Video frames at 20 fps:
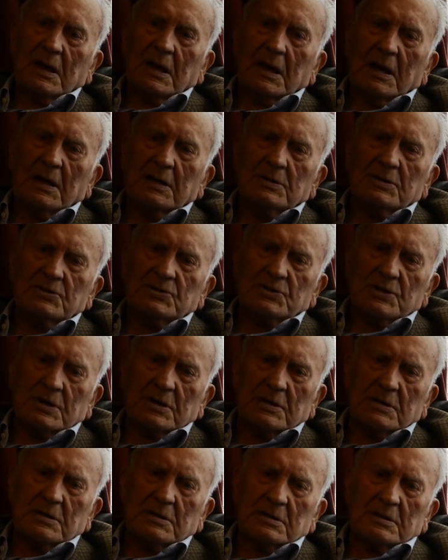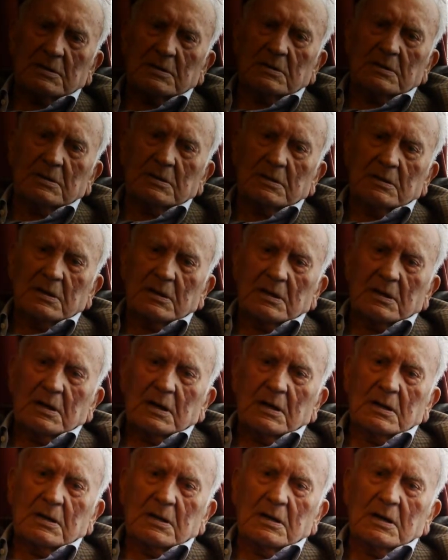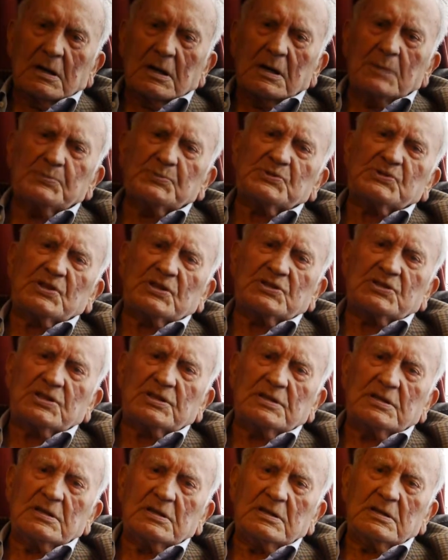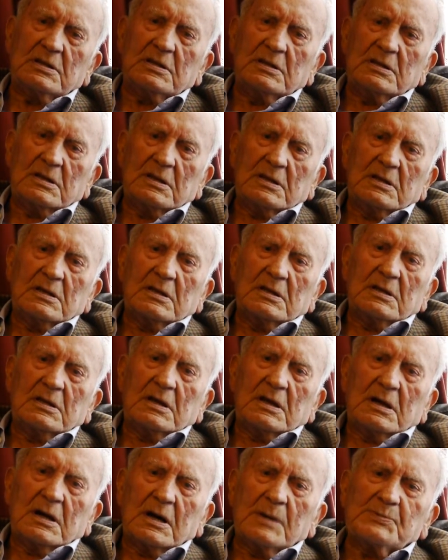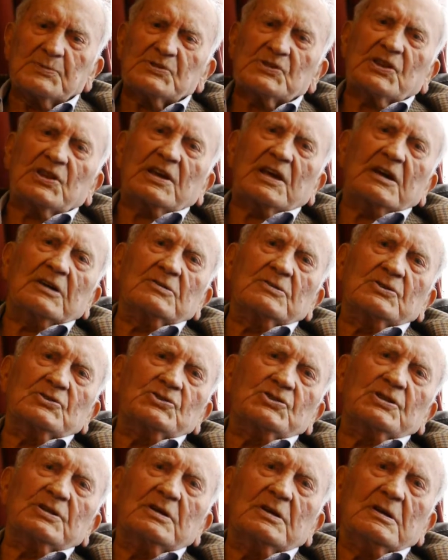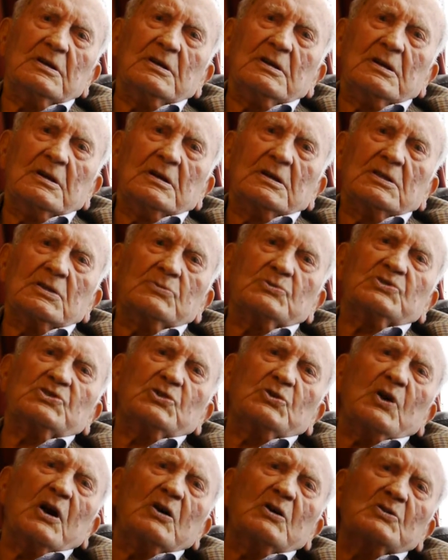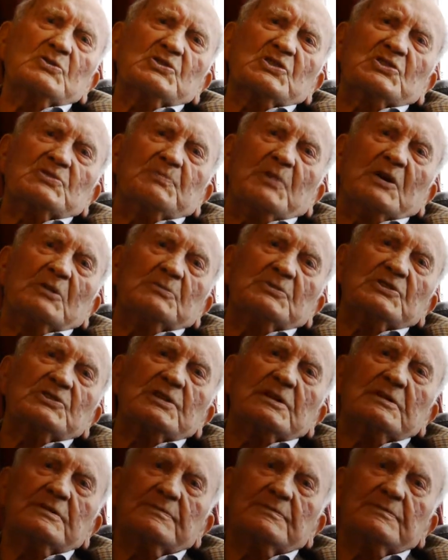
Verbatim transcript: And uh, opposite opposite the garage, there was two houses bound.